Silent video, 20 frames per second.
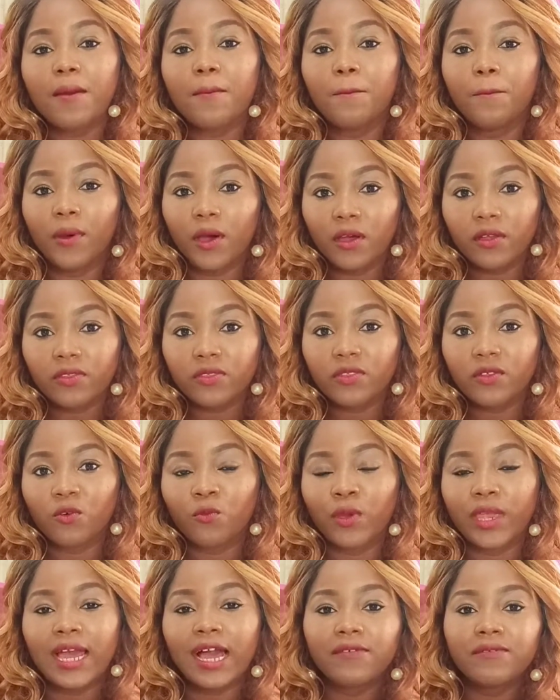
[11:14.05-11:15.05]
but
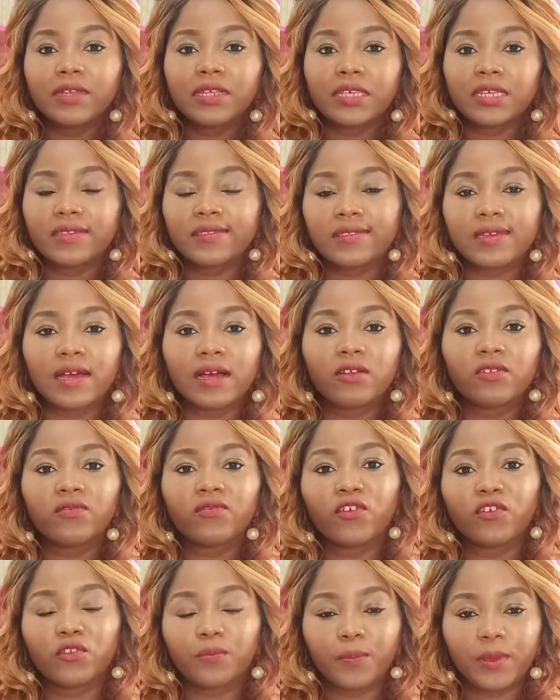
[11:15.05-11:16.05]
we haven't discount
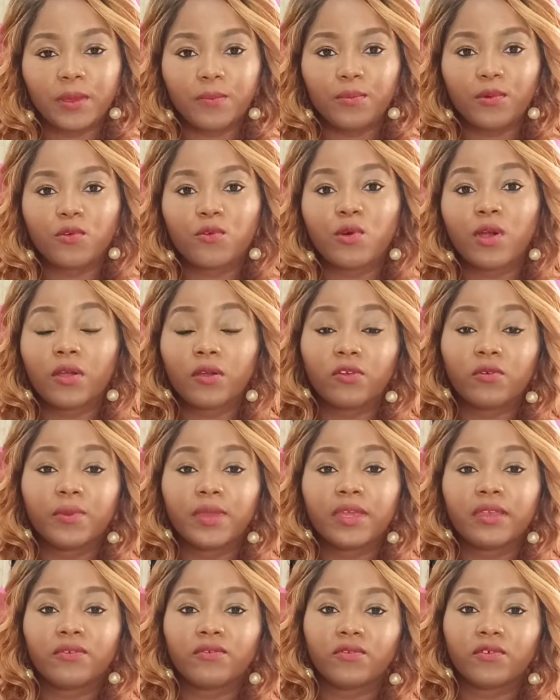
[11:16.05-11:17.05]
for the people who are going to be
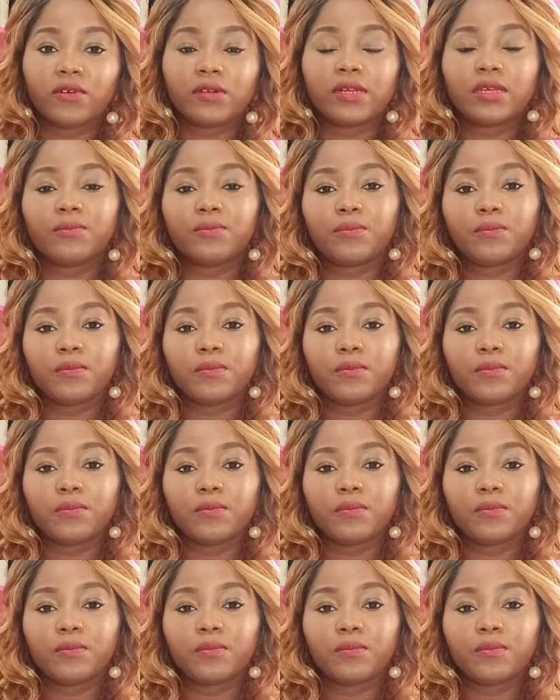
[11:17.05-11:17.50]
enrolling